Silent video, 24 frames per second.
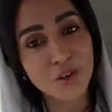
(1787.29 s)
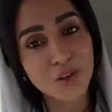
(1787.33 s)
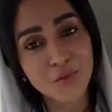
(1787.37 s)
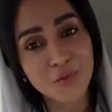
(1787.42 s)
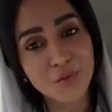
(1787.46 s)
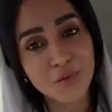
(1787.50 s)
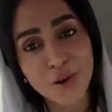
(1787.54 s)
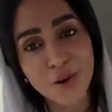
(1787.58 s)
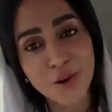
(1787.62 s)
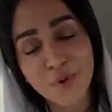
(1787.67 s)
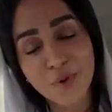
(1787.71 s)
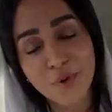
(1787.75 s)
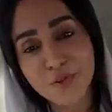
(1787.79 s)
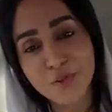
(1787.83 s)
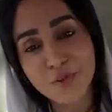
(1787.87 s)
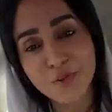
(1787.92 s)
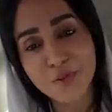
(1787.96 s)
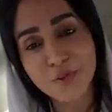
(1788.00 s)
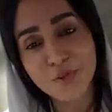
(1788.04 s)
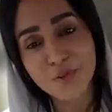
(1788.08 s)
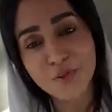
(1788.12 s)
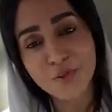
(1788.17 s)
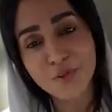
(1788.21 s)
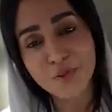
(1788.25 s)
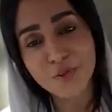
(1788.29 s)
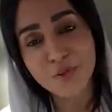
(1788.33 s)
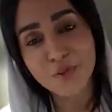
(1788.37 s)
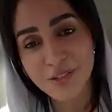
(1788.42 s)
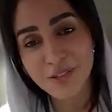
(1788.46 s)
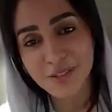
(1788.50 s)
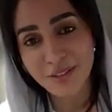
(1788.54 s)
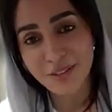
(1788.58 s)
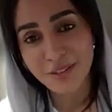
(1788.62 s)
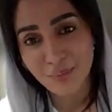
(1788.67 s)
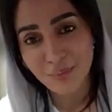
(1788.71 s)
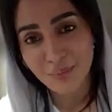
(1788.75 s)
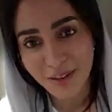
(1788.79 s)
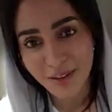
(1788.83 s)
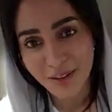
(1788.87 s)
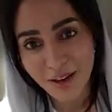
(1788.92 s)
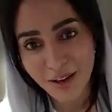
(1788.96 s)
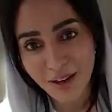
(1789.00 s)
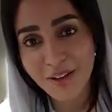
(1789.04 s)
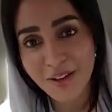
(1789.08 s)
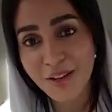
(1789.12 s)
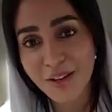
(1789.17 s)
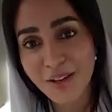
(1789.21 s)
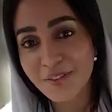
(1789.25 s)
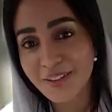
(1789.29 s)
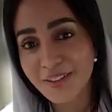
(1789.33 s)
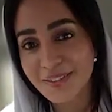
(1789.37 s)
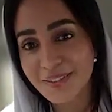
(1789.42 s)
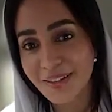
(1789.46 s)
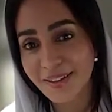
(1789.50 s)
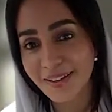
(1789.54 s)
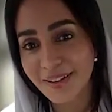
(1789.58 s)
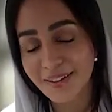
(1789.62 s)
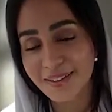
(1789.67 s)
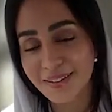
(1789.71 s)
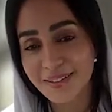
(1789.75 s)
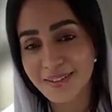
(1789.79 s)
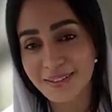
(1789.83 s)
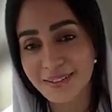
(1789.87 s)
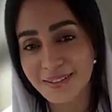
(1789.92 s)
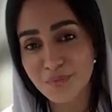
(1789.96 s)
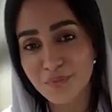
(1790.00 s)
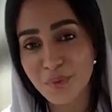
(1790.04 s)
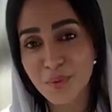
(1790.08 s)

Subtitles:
Thank you very much for asking me. Have a lovely day.